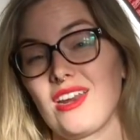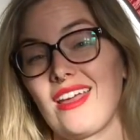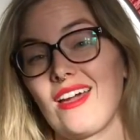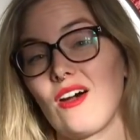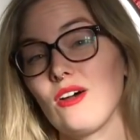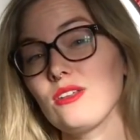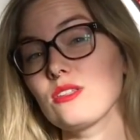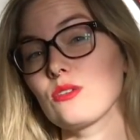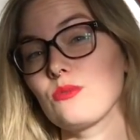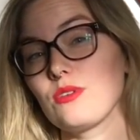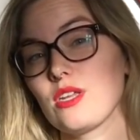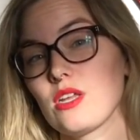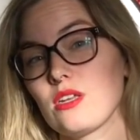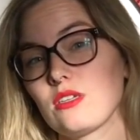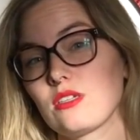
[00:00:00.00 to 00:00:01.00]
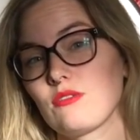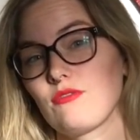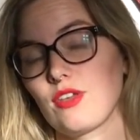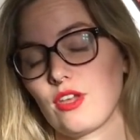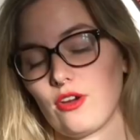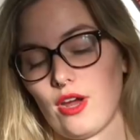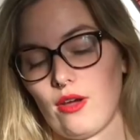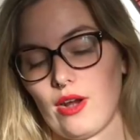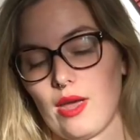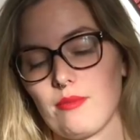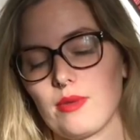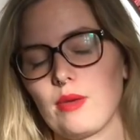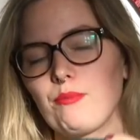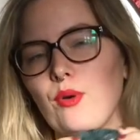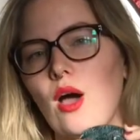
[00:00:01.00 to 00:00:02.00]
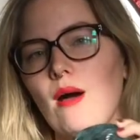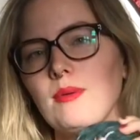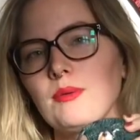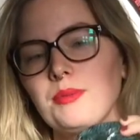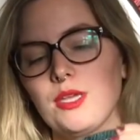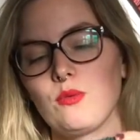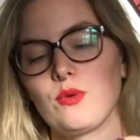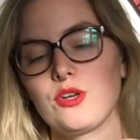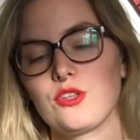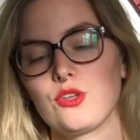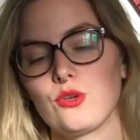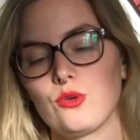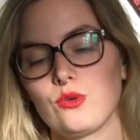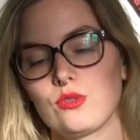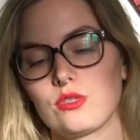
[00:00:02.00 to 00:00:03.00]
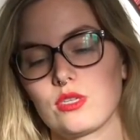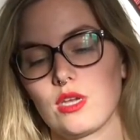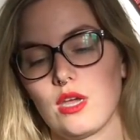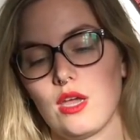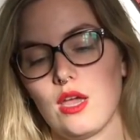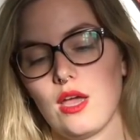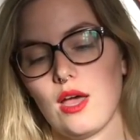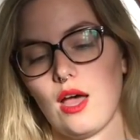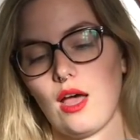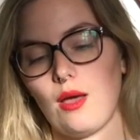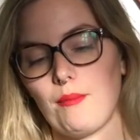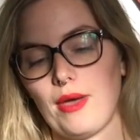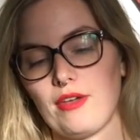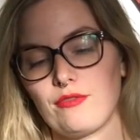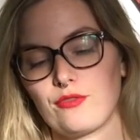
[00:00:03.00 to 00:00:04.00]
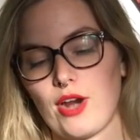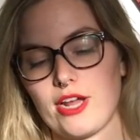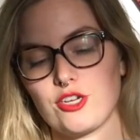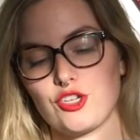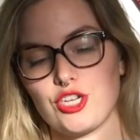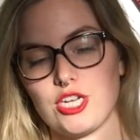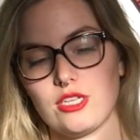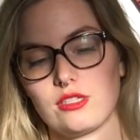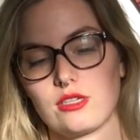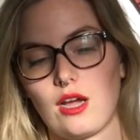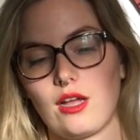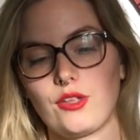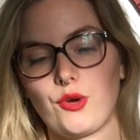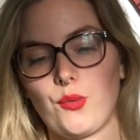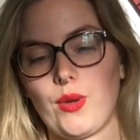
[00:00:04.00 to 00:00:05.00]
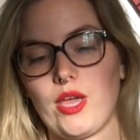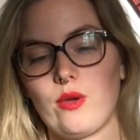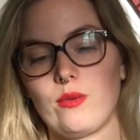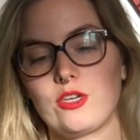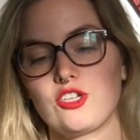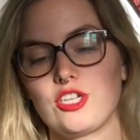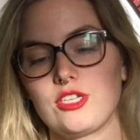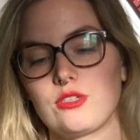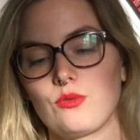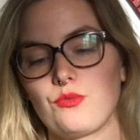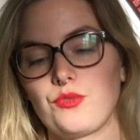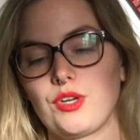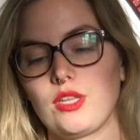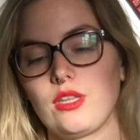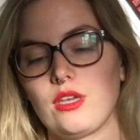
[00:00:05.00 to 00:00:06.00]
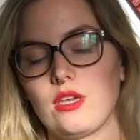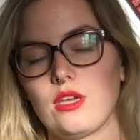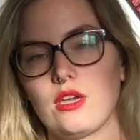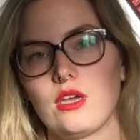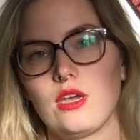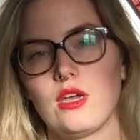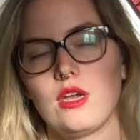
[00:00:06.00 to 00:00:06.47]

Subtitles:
And I also need to figure out, it probably would use my Fresh Sheets colorway, which is a really